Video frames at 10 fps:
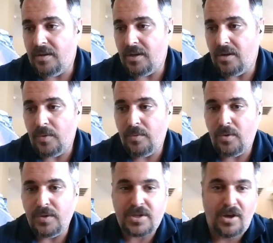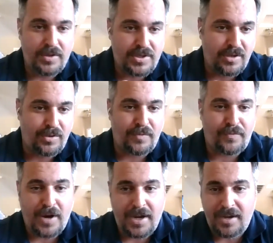and we would always call each other on
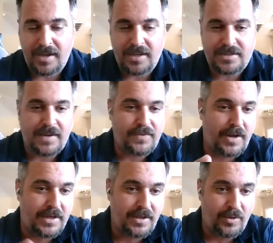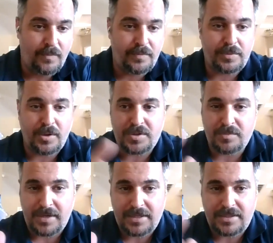Friday nights after I'd get home from
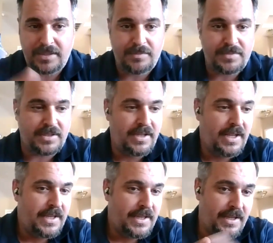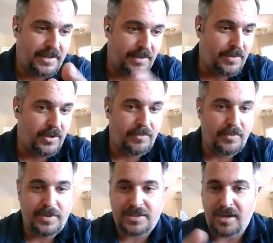coaching my teams, and he'd come home
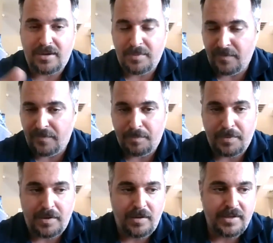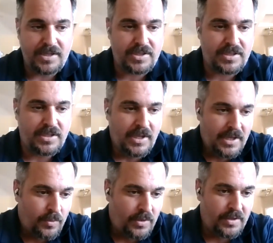and we'd talk about football. And it's just
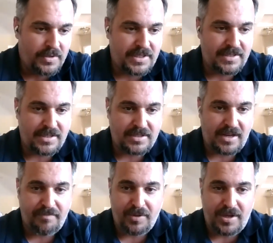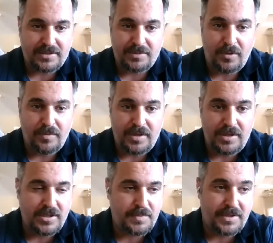one of those things that's kind of blossomed over the
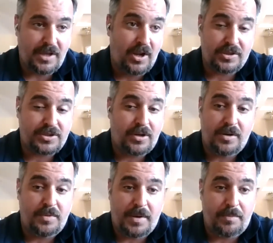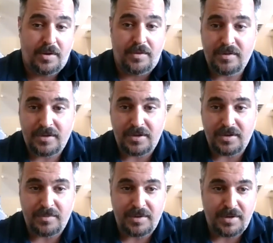years. But it all started with my brother. You know
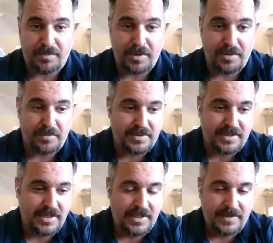what I mean? My brother was